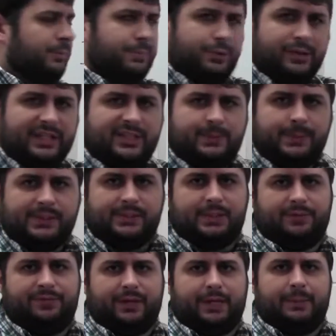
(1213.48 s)
pretty
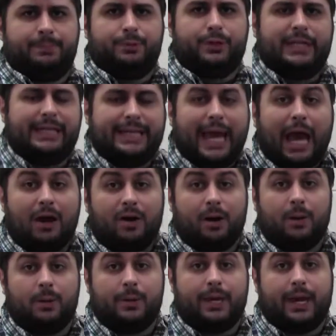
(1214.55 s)
specific and pretty
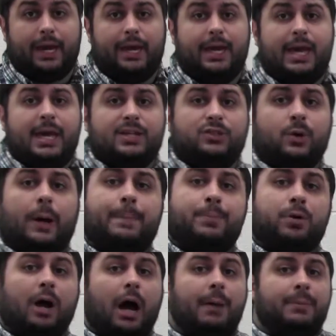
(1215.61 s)
narrow, okay? So I
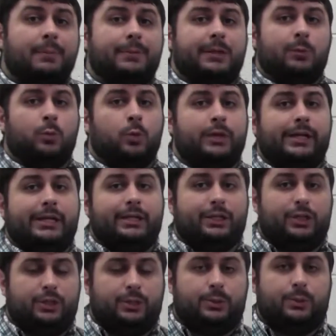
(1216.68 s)
probably
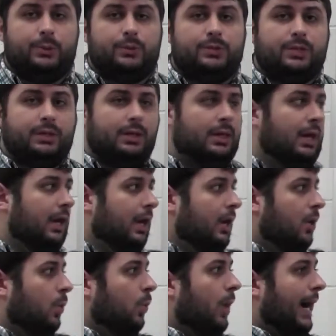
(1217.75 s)
wouldn't use
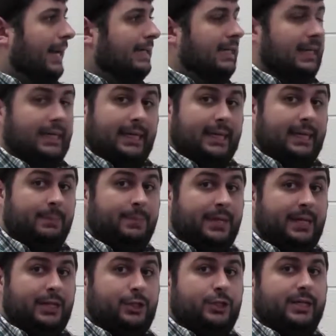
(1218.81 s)
Waikiki
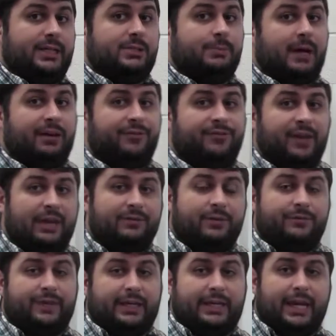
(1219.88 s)
Beach is my
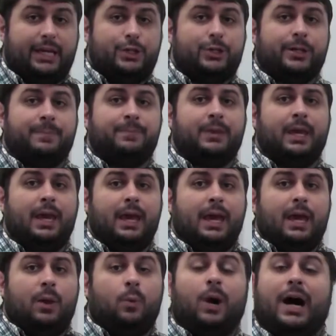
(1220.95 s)
favorite vacation.
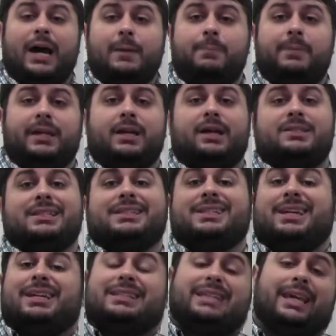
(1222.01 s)
Why? Because it's
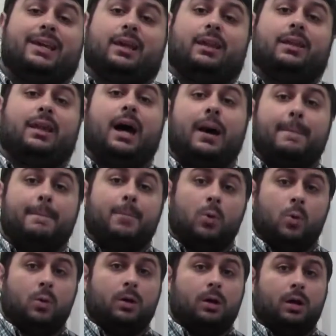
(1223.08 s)
going to take a lot
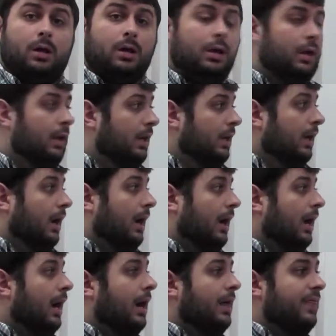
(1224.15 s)
more
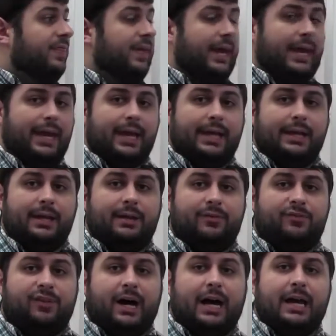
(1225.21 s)
than
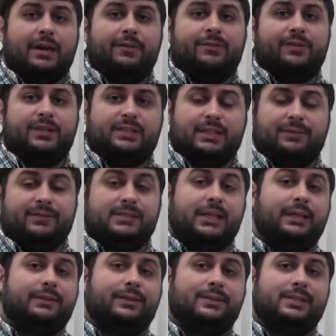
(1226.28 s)
5 to 7
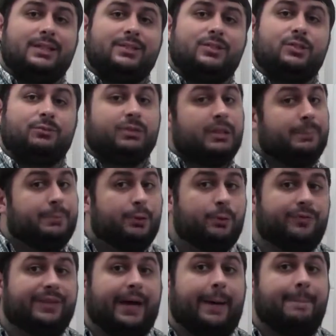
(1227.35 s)
sentences to really
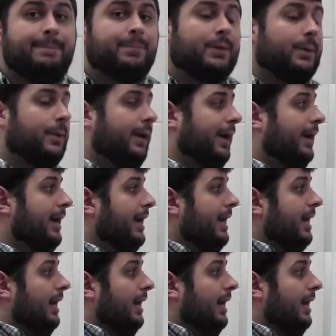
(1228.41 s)
prove that, okay?